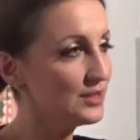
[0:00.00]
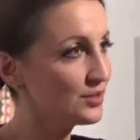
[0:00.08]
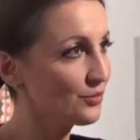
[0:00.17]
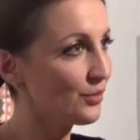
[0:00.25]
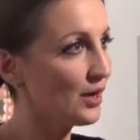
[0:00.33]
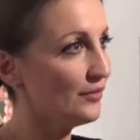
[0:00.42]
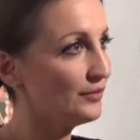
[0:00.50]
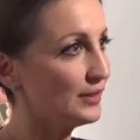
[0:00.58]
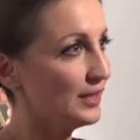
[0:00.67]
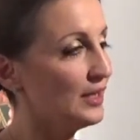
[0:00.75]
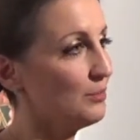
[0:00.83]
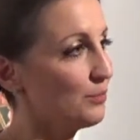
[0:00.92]
craft,
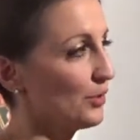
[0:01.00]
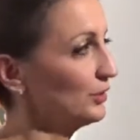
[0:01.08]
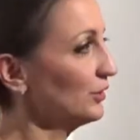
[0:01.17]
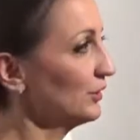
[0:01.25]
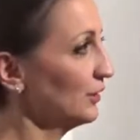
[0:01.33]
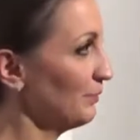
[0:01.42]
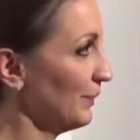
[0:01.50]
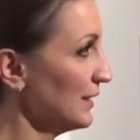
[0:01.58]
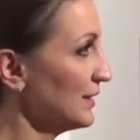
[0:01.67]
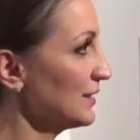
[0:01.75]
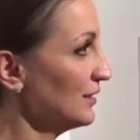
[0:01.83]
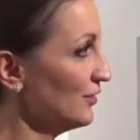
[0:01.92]
they embroidered the
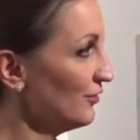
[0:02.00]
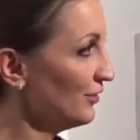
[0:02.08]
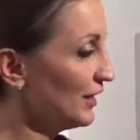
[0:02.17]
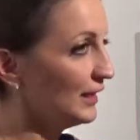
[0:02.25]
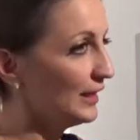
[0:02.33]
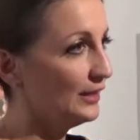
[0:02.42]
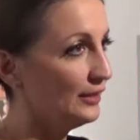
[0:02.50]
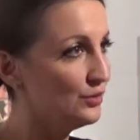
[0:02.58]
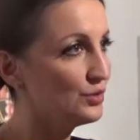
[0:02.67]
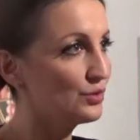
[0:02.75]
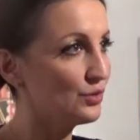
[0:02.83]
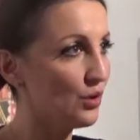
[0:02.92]
Palestinian flag and they
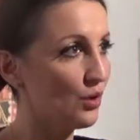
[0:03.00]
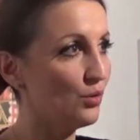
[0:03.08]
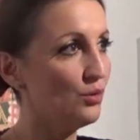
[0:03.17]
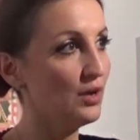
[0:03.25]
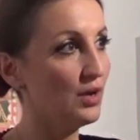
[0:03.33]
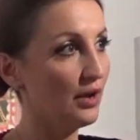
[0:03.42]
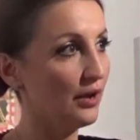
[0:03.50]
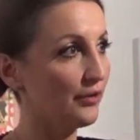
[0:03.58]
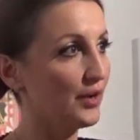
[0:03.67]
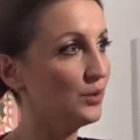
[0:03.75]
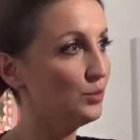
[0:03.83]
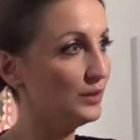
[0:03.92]
used to go
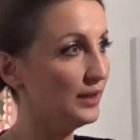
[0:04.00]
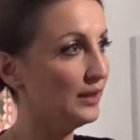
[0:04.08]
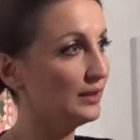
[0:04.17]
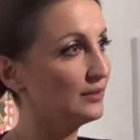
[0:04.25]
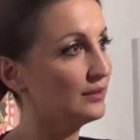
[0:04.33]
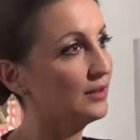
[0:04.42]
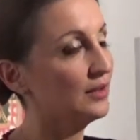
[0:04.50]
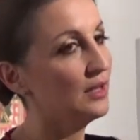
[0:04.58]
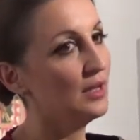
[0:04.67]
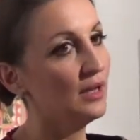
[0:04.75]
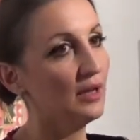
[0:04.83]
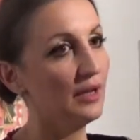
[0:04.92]
around with it.
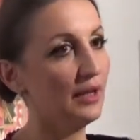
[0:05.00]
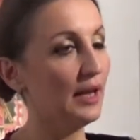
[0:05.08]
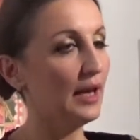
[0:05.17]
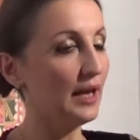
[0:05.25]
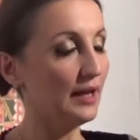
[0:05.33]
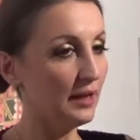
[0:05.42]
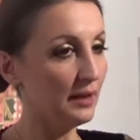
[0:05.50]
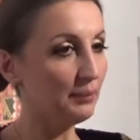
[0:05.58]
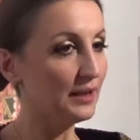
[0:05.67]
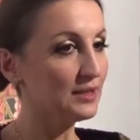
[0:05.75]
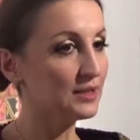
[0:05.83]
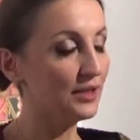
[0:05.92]

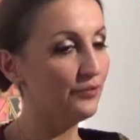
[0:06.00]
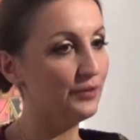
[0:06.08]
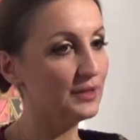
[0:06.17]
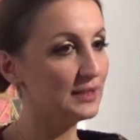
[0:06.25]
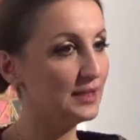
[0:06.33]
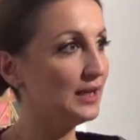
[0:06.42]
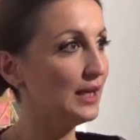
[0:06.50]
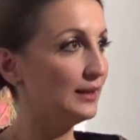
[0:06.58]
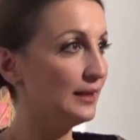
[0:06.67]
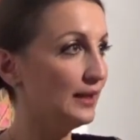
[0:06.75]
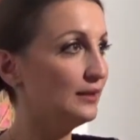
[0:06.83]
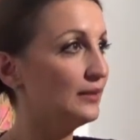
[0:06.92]
Plus, if we see at
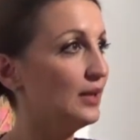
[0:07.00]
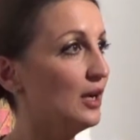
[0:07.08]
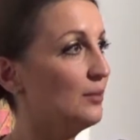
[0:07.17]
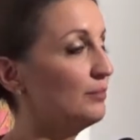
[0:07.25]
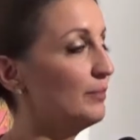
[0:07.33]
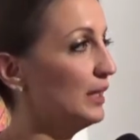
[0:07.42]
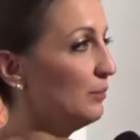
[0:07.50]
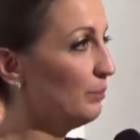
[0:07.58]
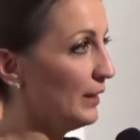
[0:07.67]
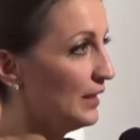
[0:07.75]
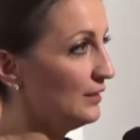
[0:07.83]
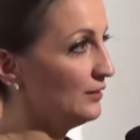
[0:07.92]
that time many
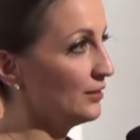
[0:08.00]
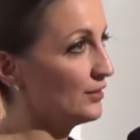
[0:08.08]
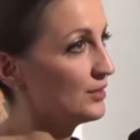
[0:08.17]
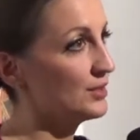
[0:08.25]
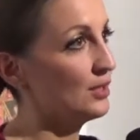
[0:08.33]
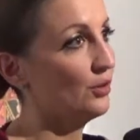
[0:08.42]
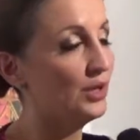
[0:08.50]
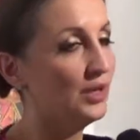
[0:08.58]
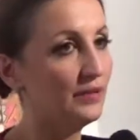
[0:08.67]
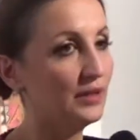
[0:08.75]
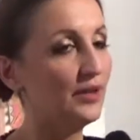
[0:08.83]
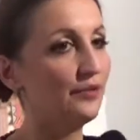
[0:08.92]
painters, or
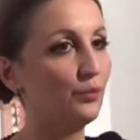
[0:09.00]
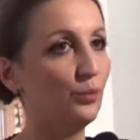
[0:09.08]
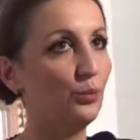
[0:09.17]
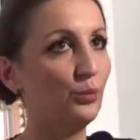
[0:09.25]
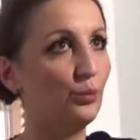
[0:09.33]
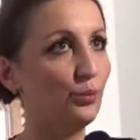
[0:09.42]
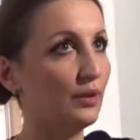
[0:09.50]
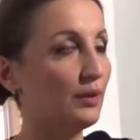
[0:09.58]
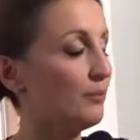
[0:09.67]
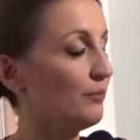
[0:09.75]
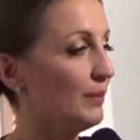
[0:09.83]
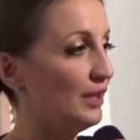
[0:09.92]
even if
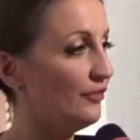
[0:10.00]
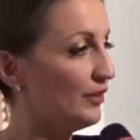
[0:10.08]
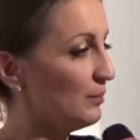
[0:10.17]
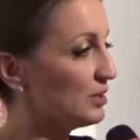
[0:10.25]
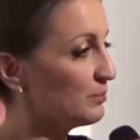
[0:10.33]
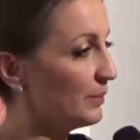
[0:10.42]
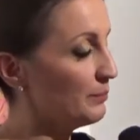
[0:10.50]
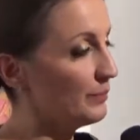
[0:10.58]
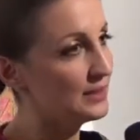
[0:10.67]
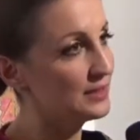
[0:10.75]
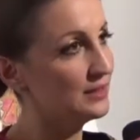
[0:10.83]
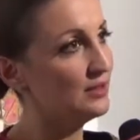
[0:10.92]
many famous
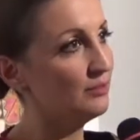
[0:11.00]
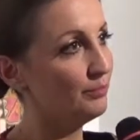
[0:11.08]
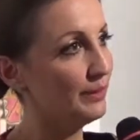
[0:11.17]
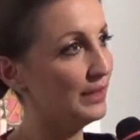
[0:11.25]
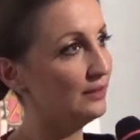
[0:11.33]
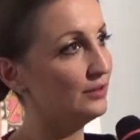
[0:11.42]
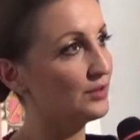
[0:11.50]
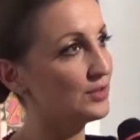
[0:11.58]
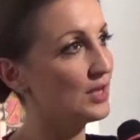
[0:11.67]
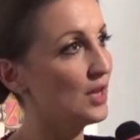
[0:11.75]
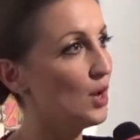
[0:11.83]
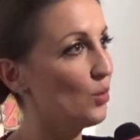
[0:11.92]
Palestinian painters,
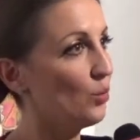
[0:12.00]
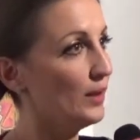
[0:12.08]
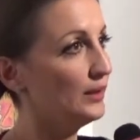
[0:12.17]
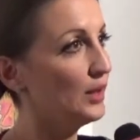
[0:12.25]
when